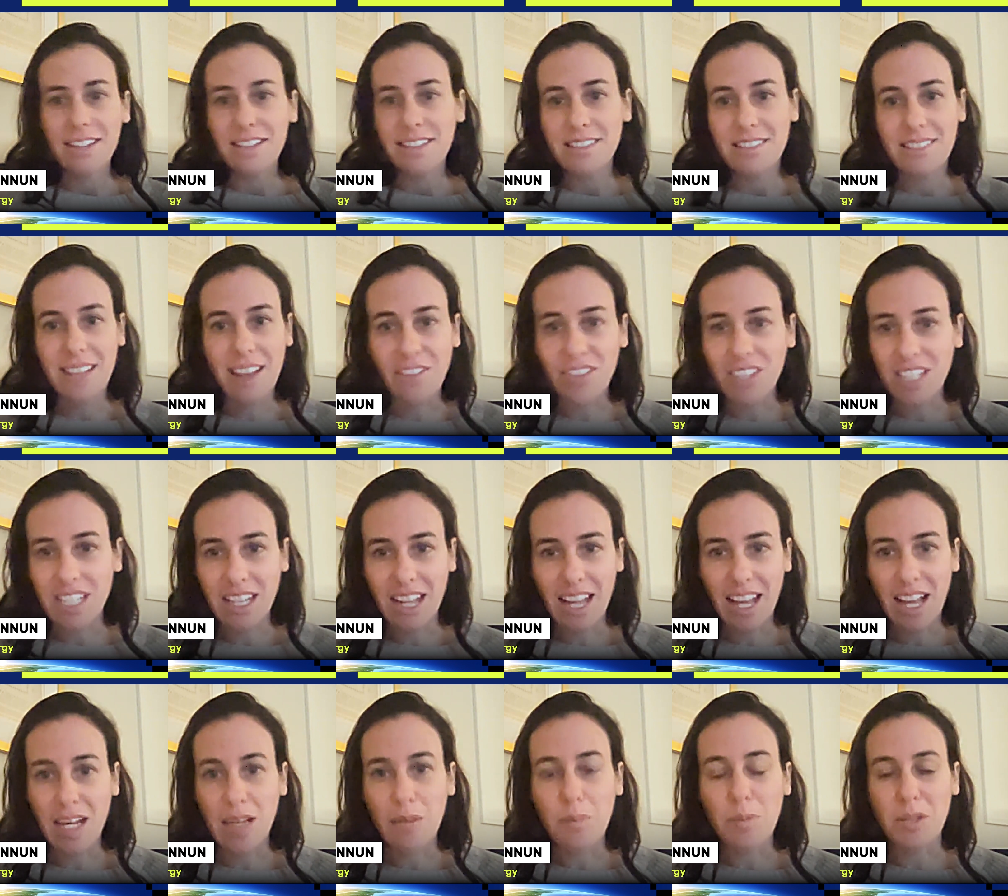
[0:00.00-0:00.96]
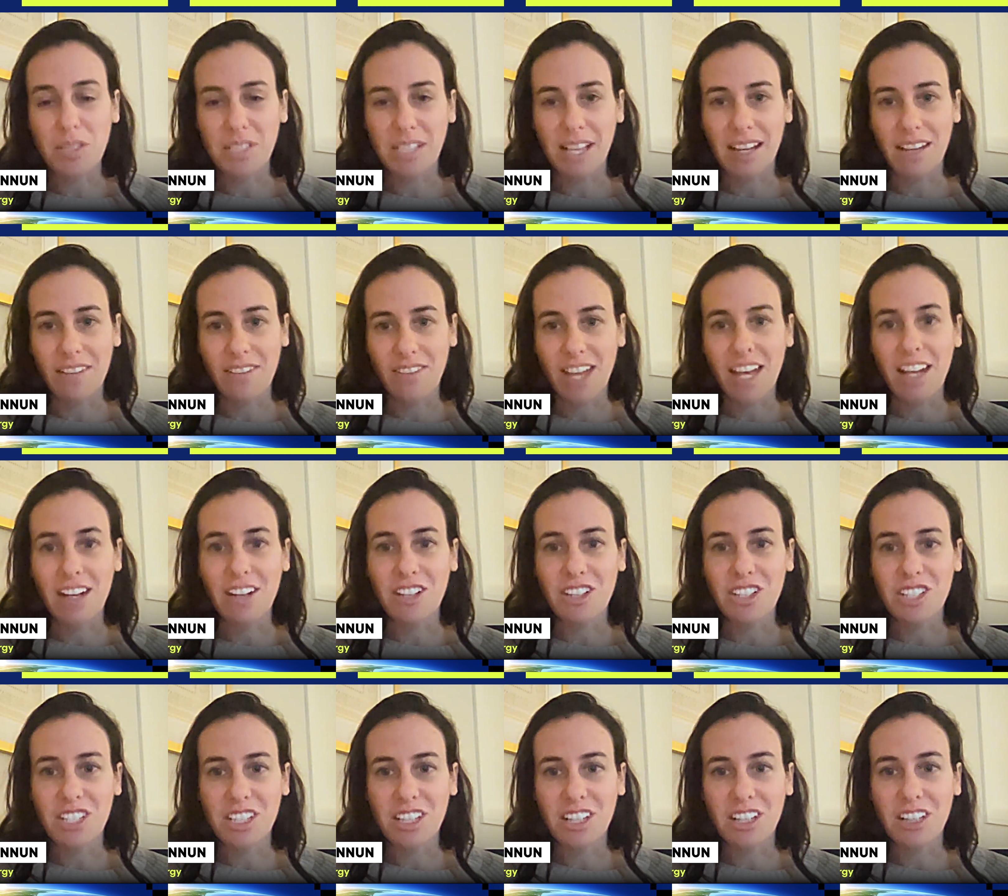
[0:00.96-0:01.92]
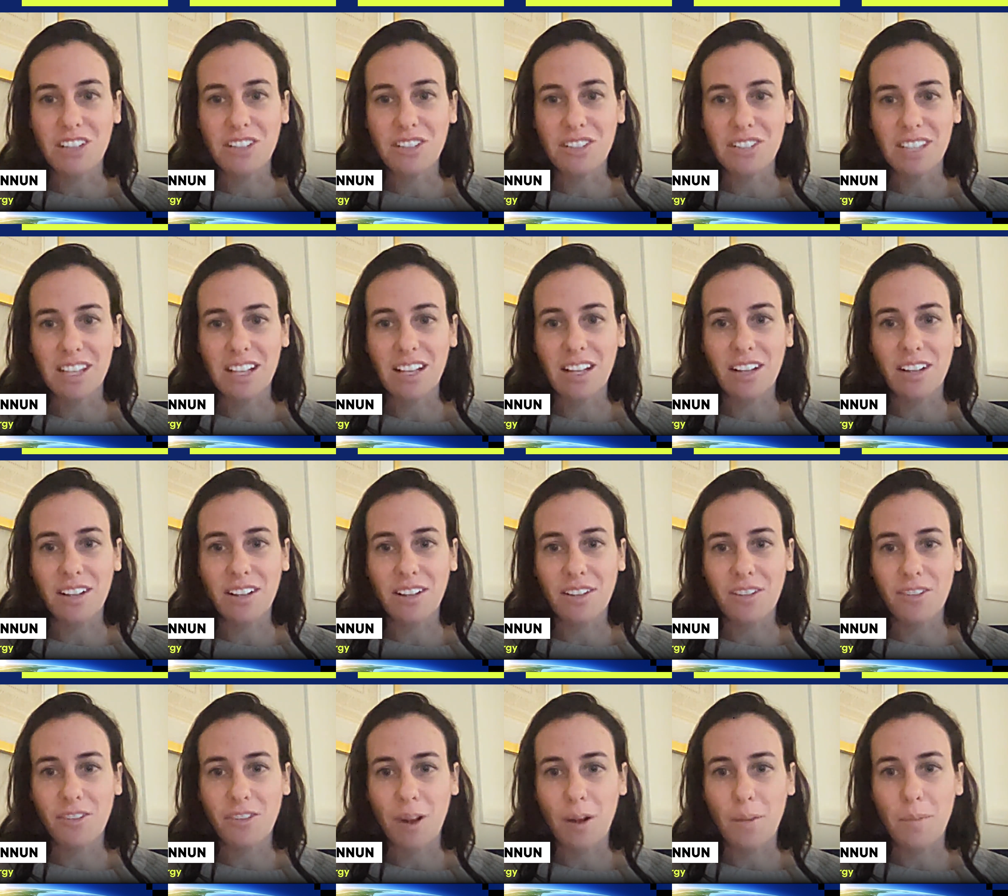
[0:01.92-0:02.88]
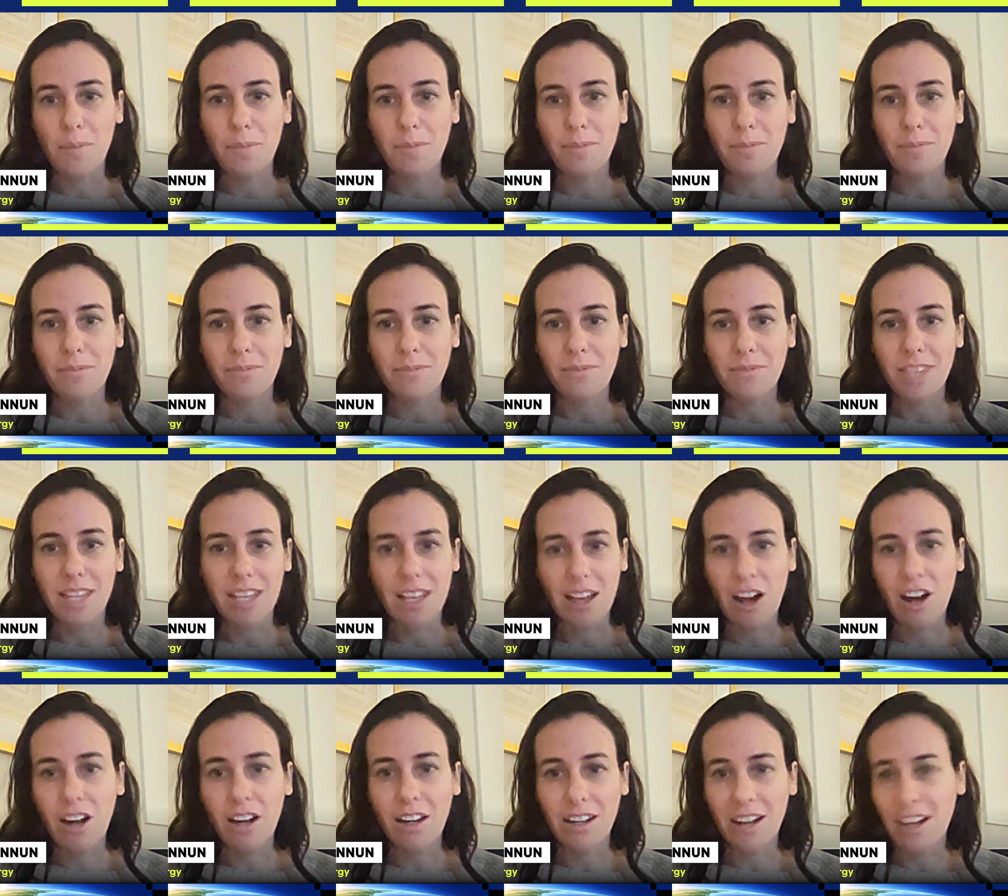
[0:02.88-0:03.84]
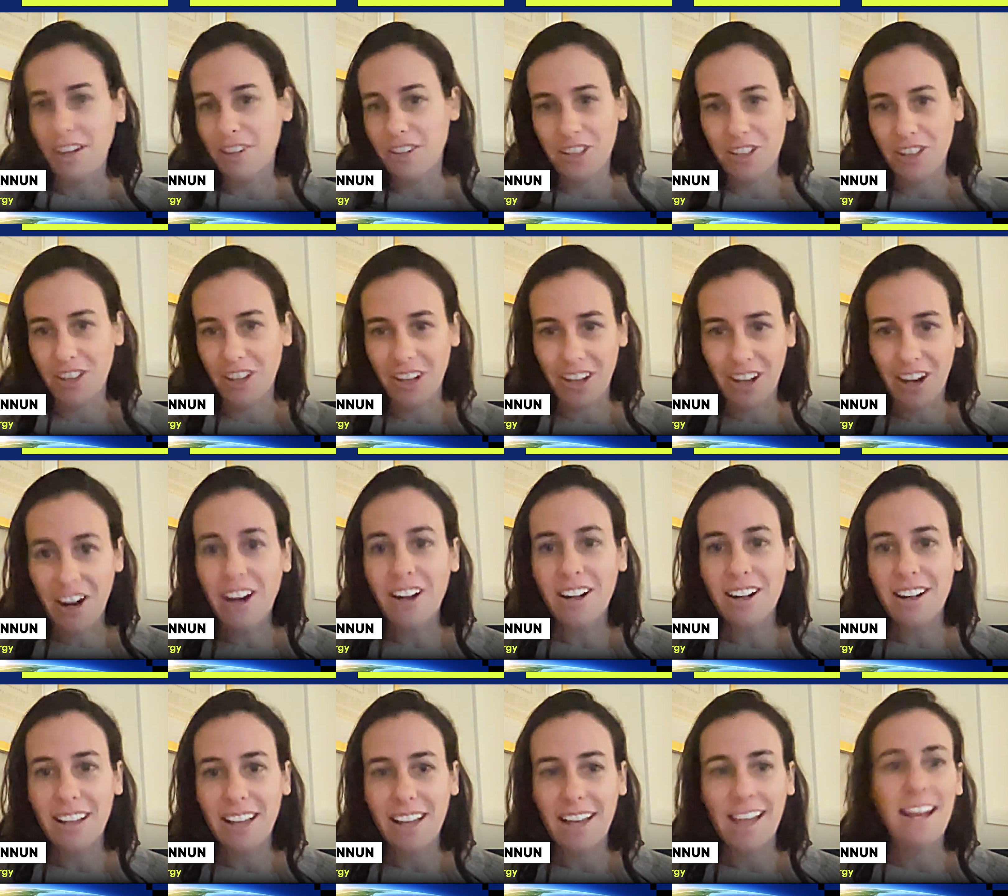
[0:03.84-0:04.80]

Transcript: 70 to 80% of the energy they're using from the yard, under their yard.